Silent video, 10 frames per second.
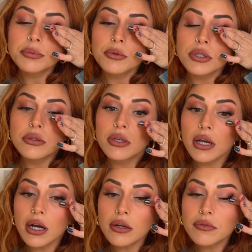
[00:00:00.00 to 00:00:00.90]
point, you can
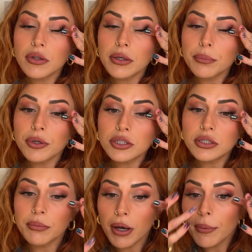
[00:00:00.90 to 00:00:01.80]
kind of like push
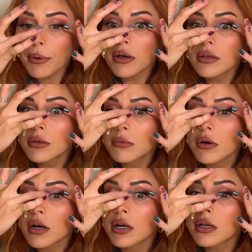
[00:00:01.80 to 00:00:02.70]
them up how you
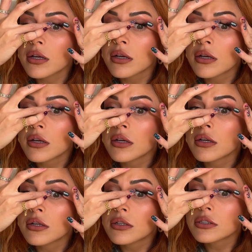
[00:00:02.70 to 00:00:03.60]
want.
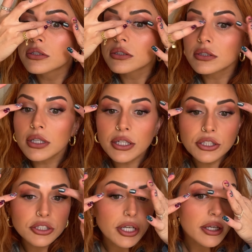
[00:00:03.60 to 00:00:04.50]
Just like
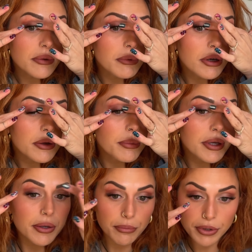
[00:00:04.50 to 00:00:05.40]
check them out a
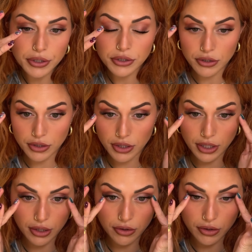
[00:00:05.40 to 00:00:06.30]
bit, make sure that
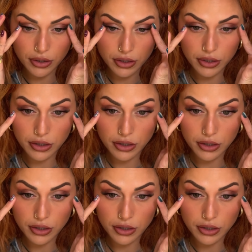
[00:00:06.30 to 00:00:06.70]
they look